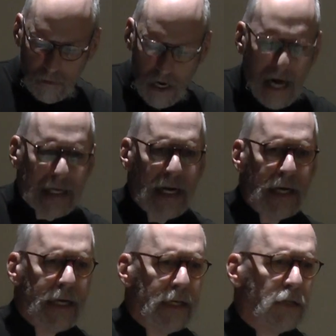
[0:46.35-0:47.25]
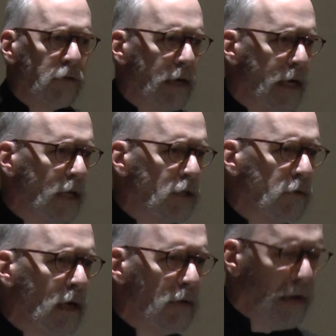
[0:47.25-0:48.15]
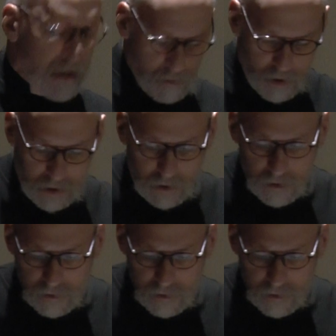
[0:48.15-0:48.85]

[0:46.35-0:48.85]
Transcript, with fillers: I can't get a straight answer out of anyone.